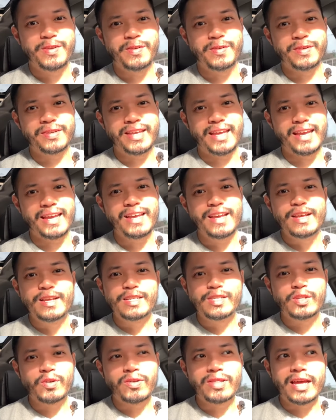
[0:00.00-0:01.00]
Okay,
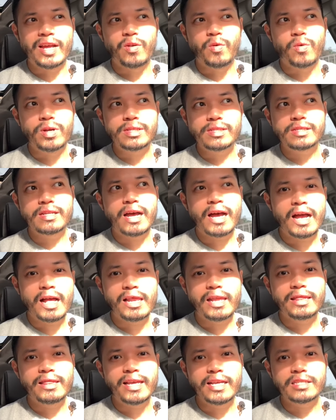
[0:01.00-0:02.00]
so that once the
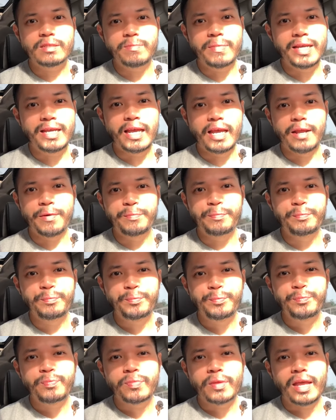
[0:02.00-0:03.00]
holidays begin
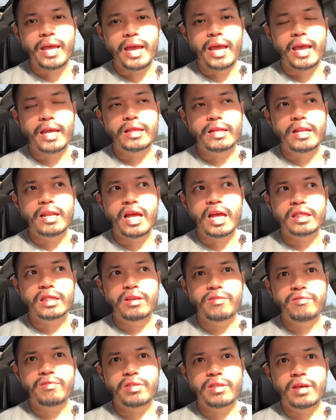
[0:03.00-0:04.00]
and a
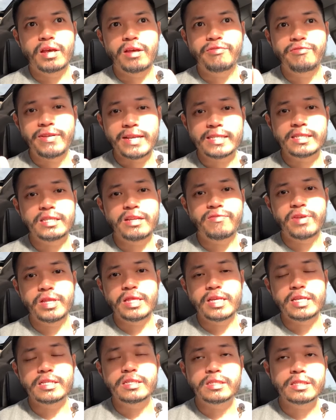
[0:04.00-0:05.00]
lot of the
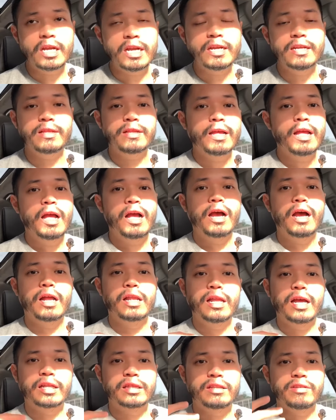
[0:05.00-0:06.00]
festivities start,
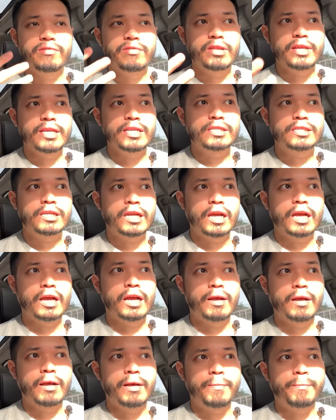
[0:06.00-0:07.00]
a lot of these,
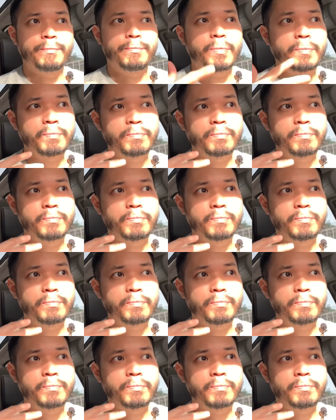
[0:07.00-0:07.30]
uh,